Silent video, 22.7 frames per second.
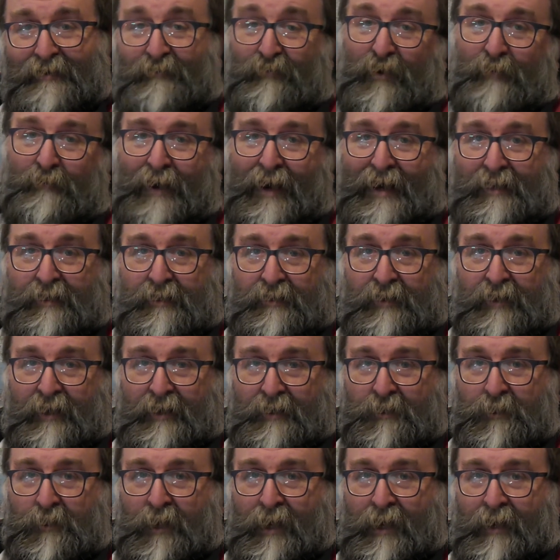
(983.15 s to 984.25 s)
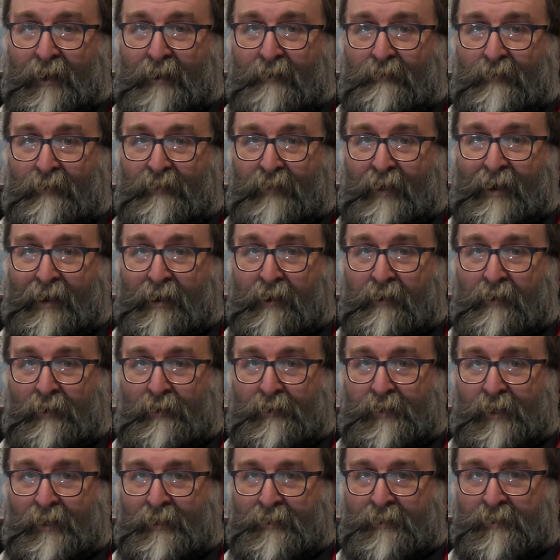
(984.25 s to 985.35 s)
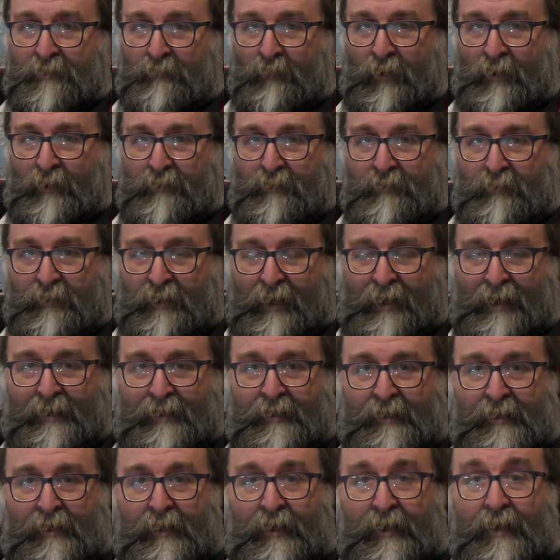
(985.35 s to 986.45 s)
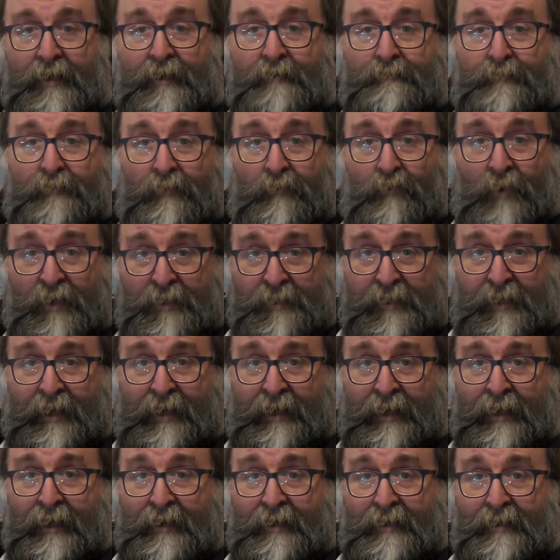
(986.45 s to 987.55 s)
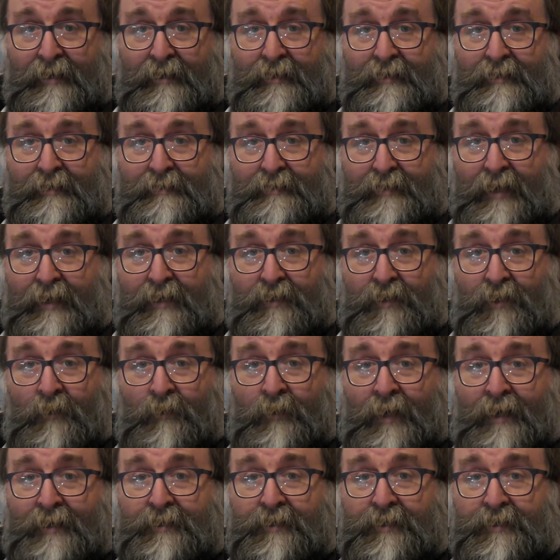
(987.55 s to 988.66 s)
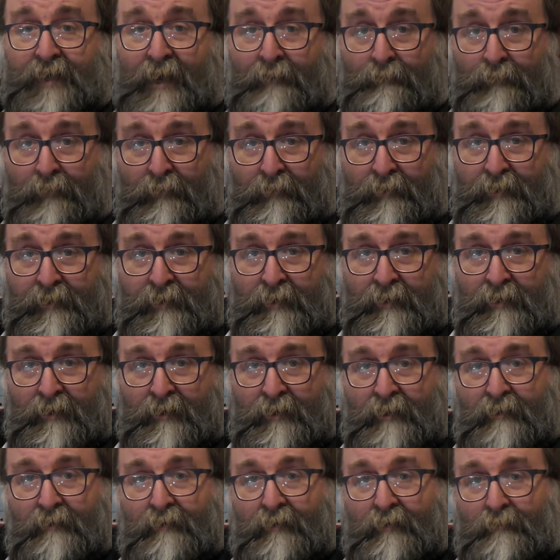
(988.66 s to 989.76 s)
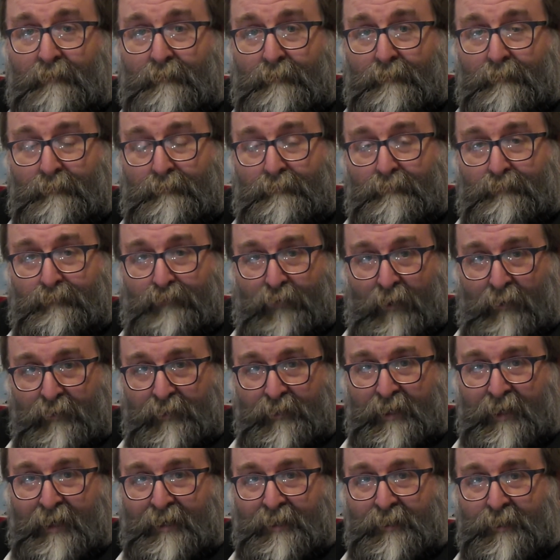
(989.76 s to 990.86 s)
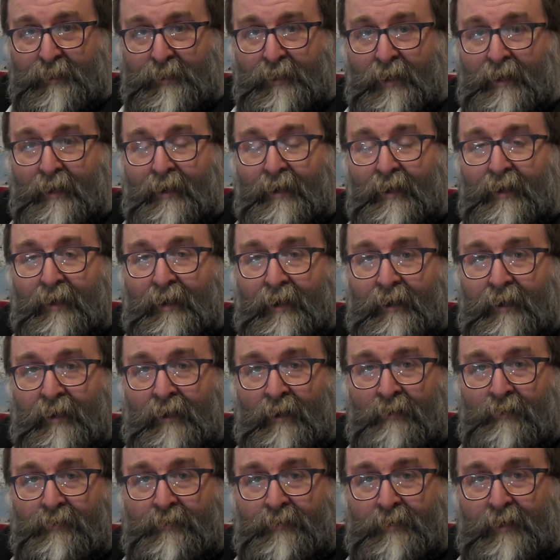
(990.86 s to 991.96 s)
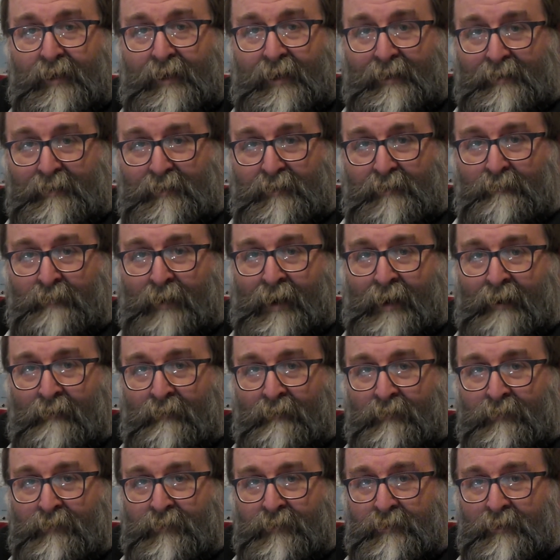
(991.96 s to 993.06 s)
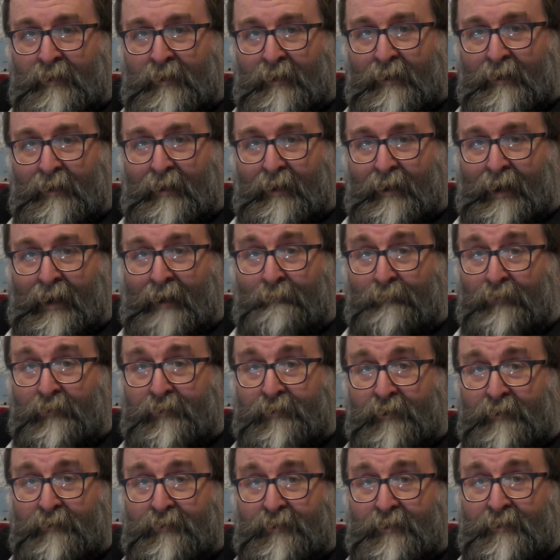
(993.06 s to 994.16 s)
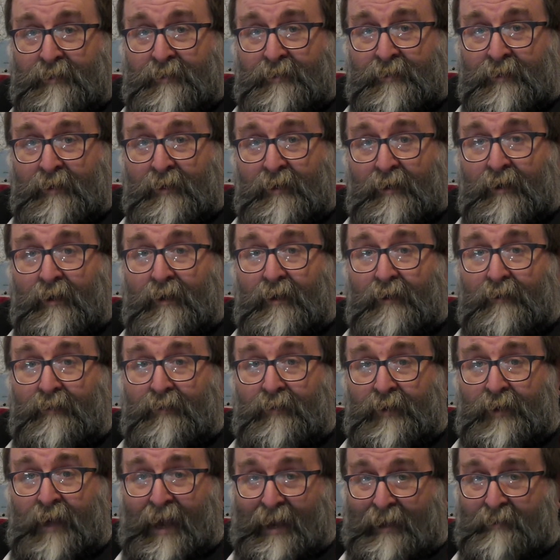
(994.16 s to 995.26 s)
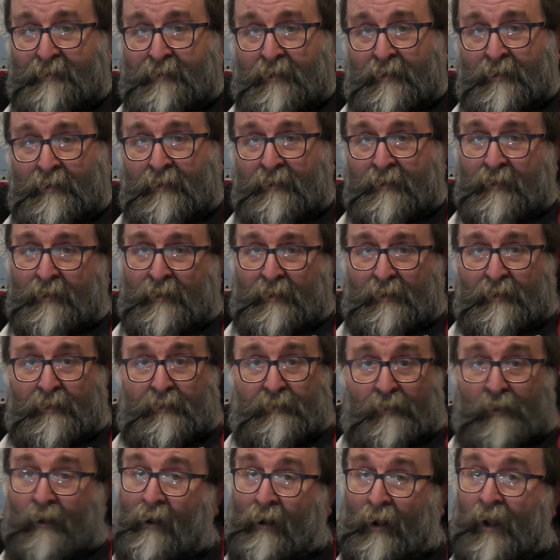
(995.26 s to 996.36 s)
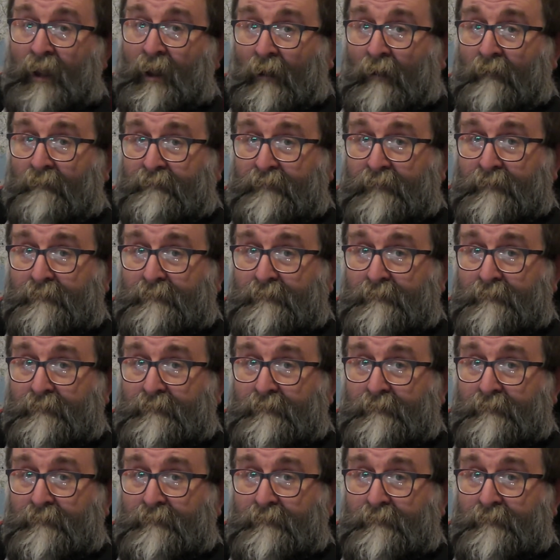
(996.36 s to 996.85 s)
We're back to the exchequer and their cut, I suppose, with that. But whisky takes on that separate process. It goes into the barrels and produces the nectar that I love.